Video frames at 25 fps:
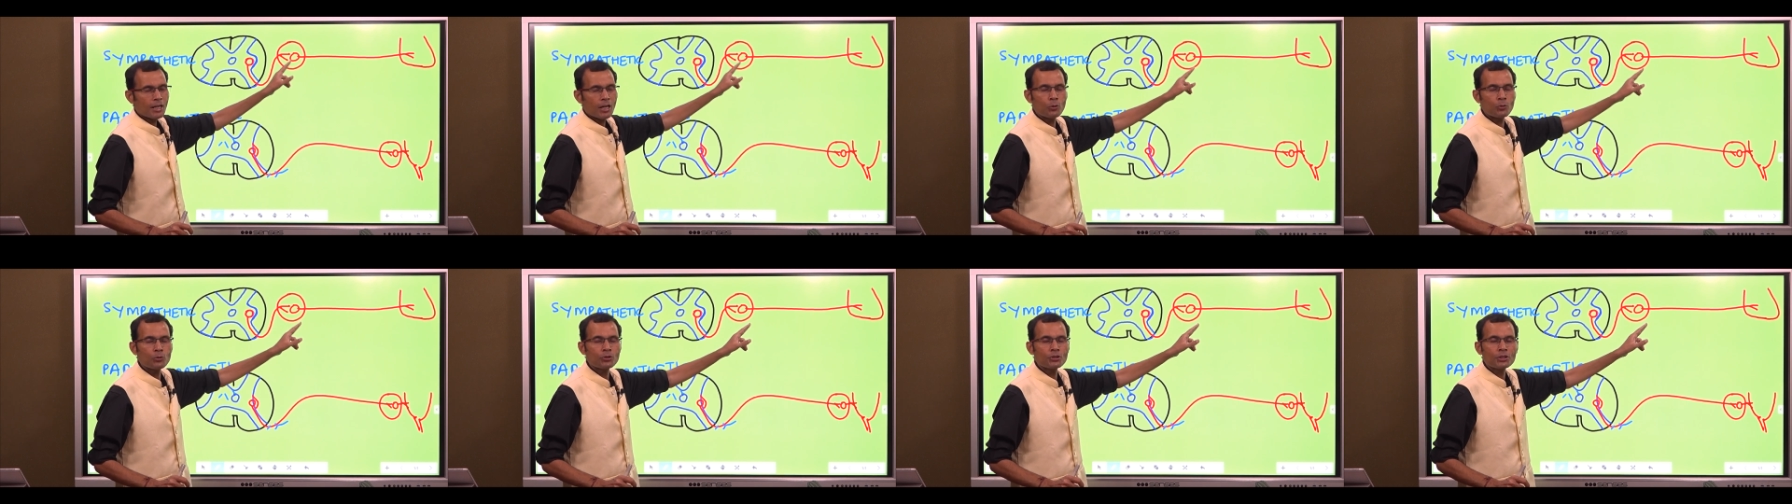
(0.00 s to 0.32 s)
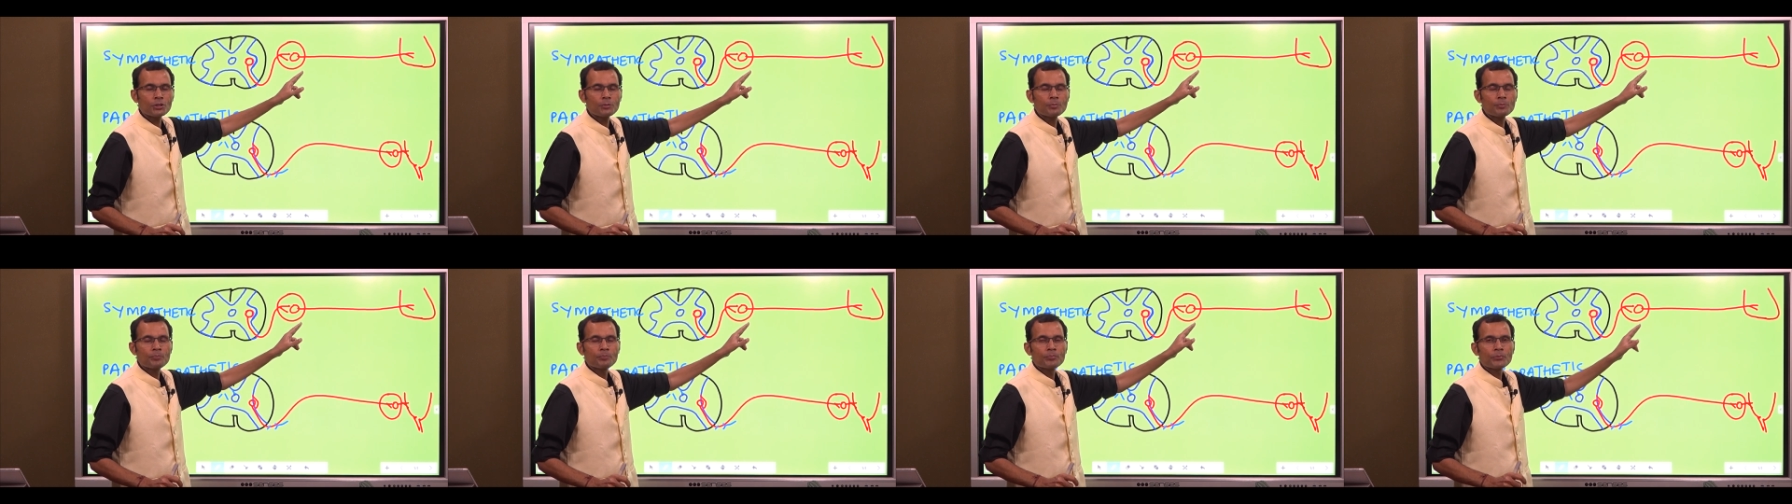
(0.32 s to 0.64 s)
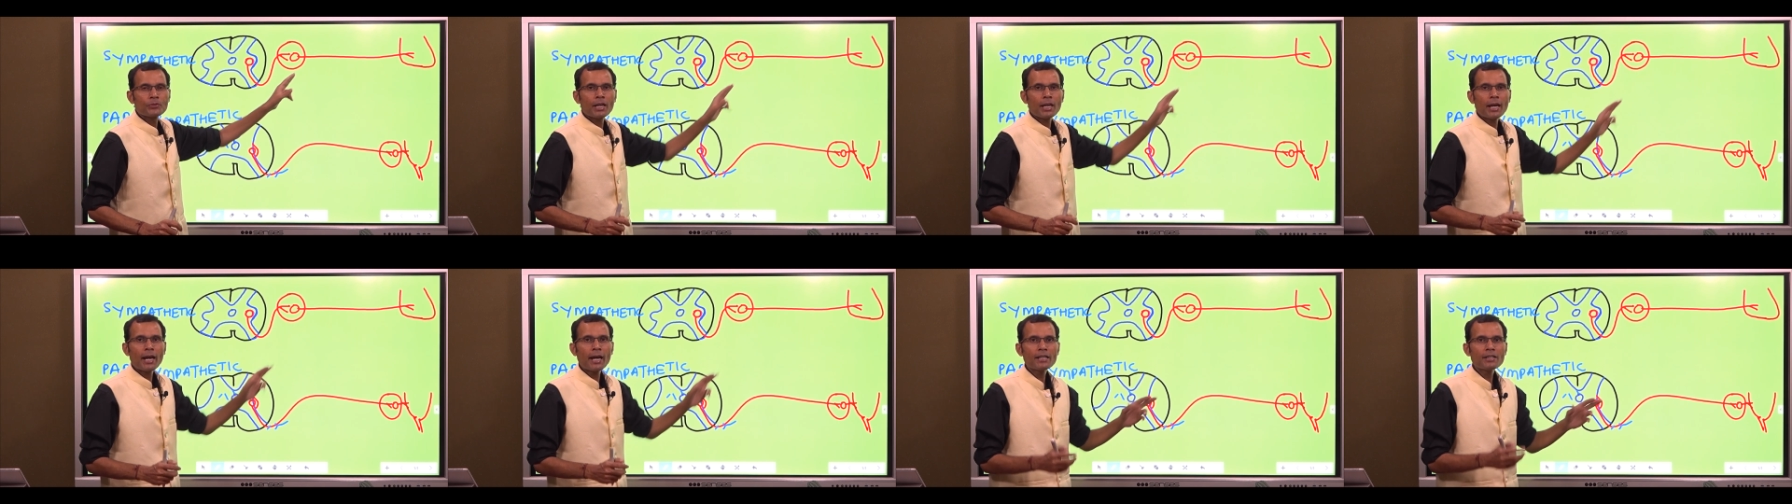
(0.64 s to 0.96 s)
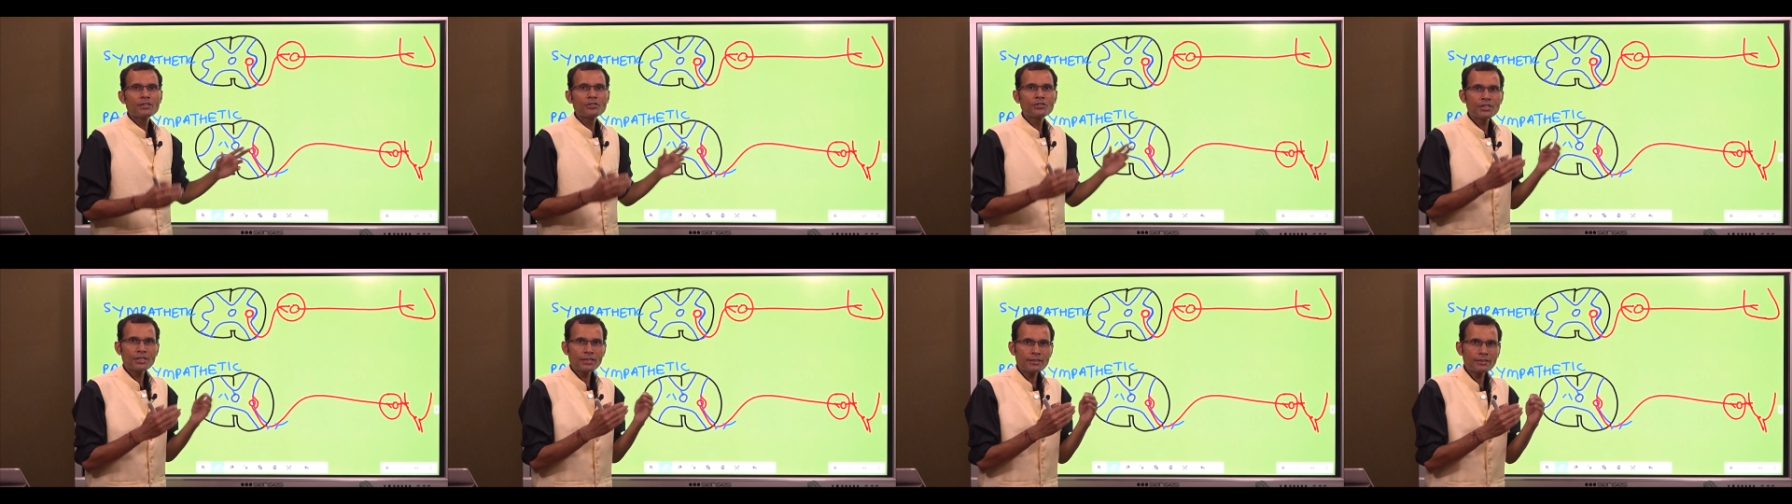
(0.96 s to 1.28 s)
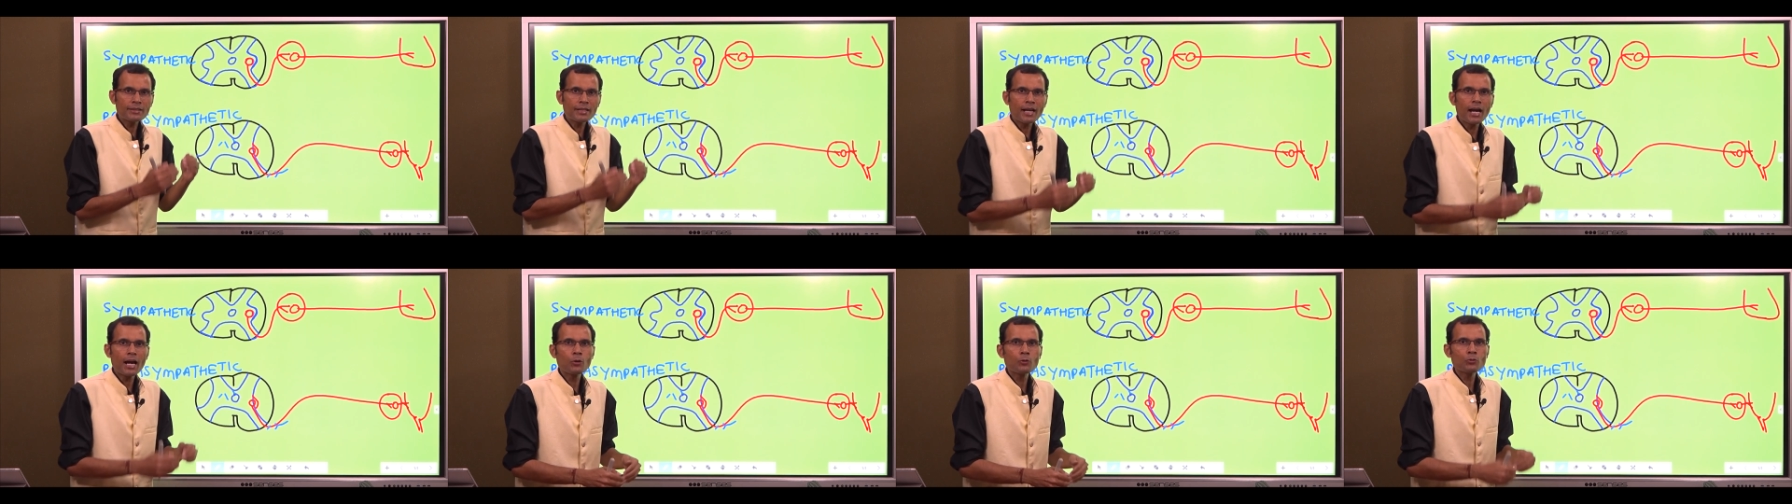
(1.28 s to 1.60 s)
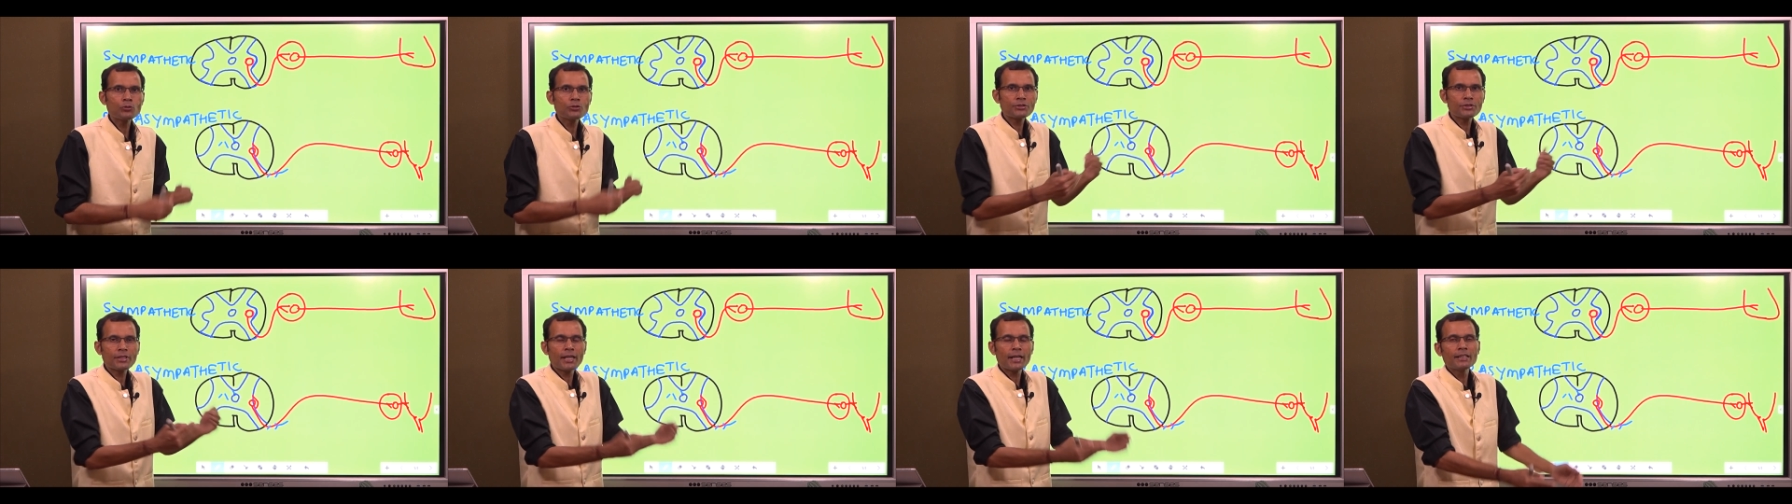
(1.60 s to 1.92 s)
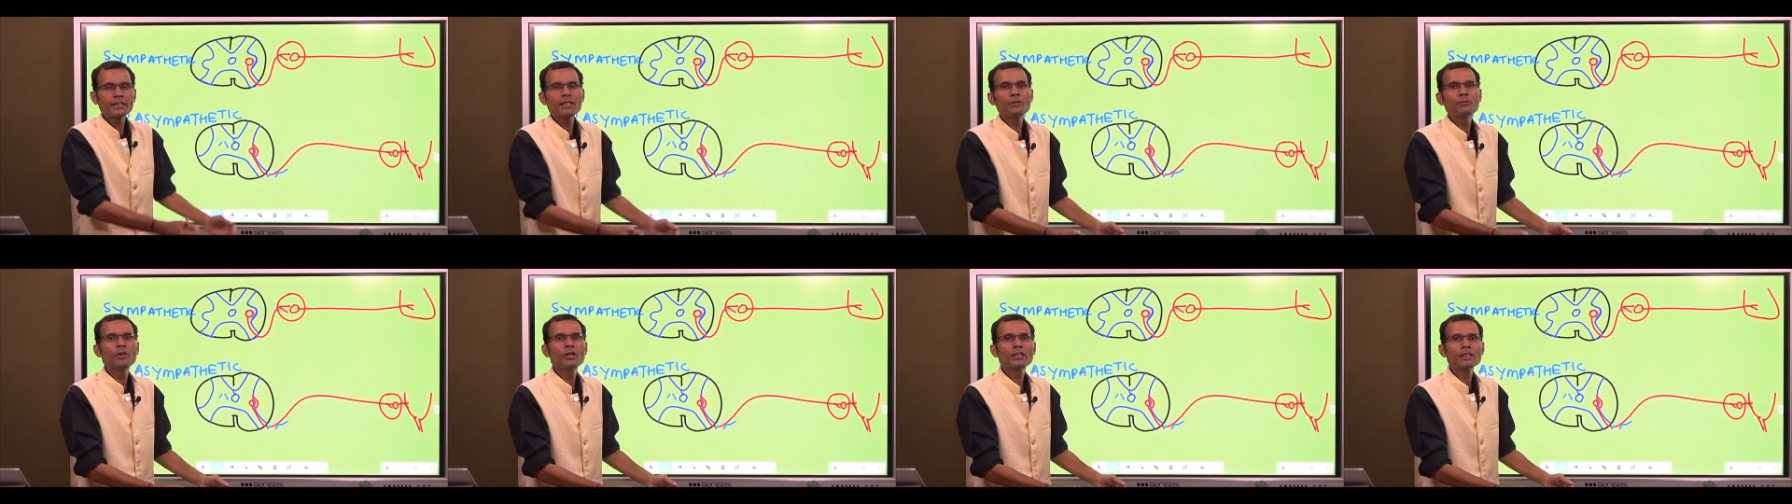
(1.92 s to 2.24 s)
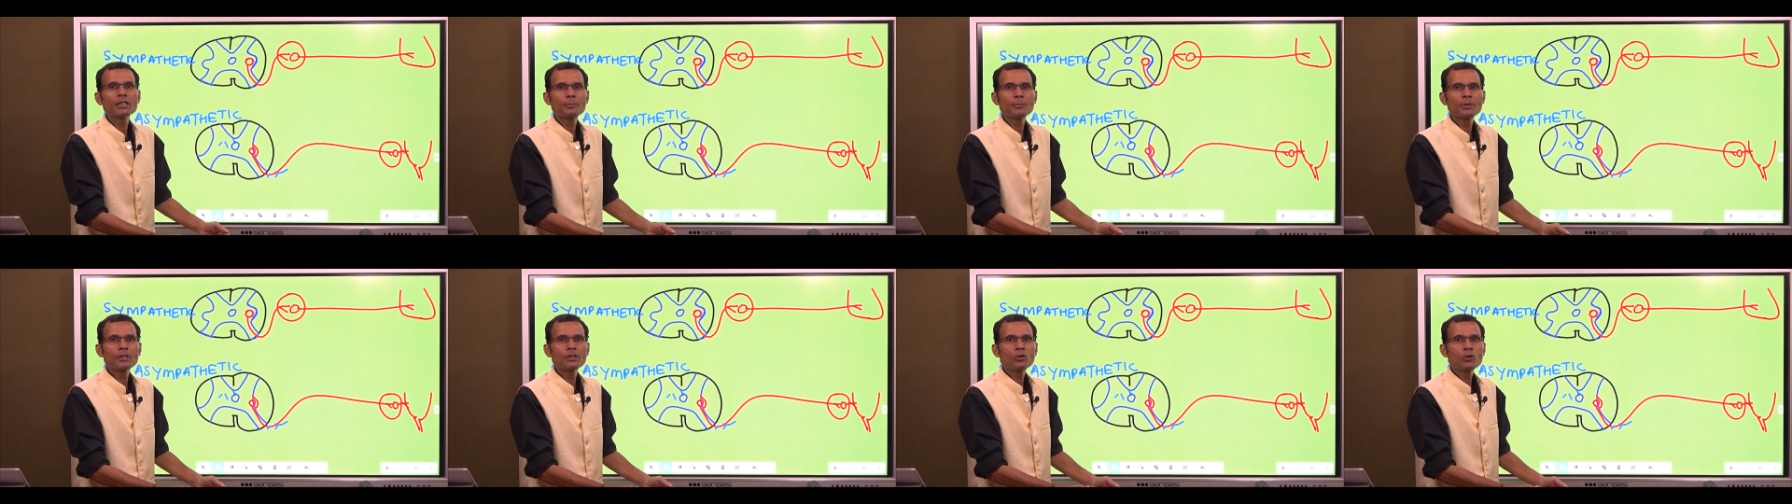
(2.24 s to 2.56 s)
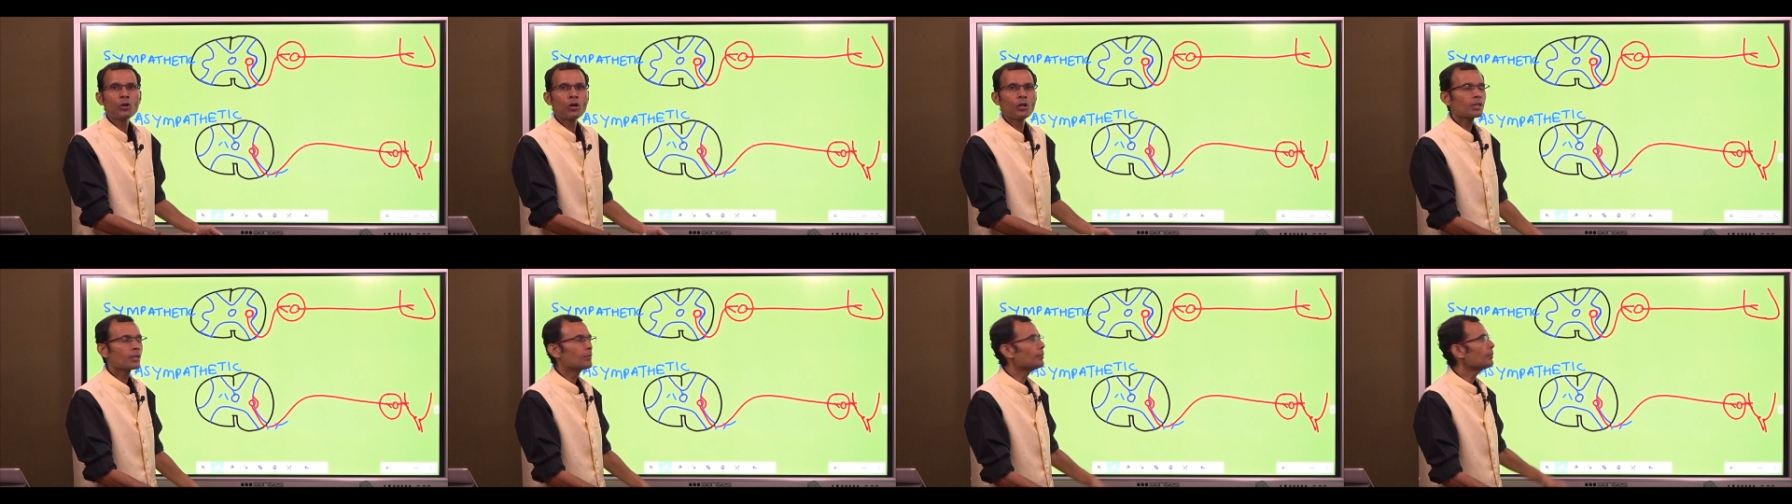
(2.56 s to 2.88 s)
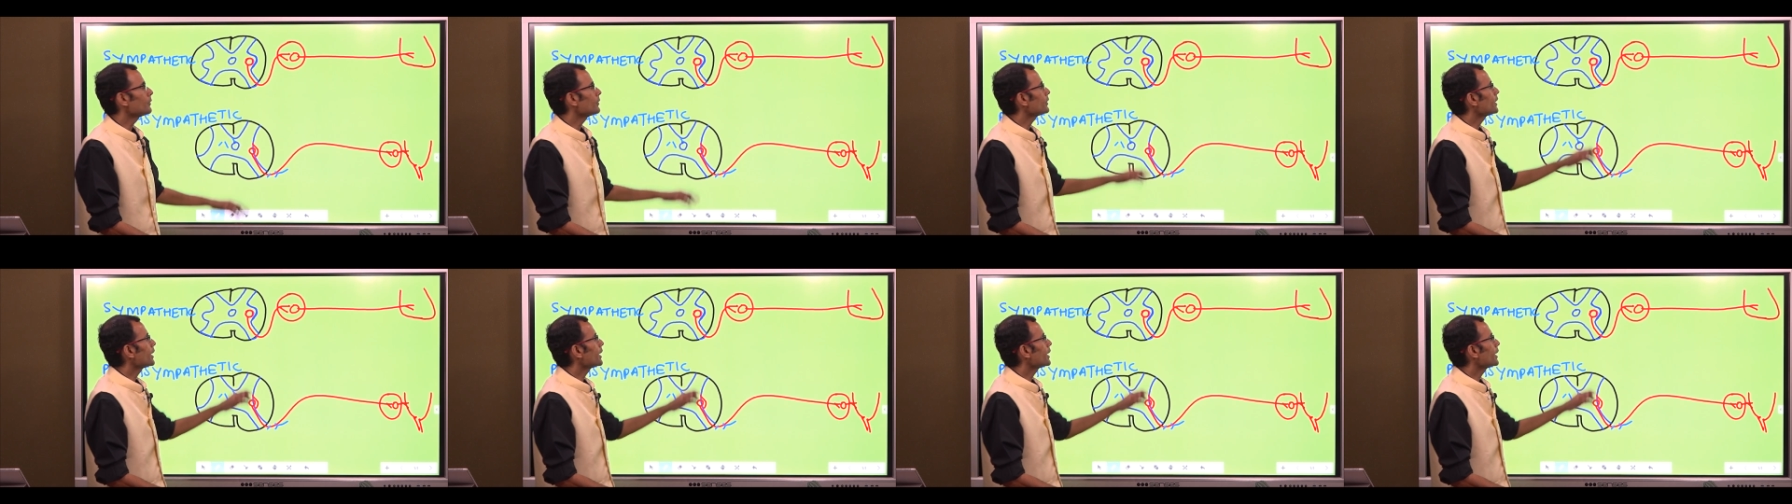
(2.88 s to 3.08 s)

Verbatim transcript: out and just outside the vertebral column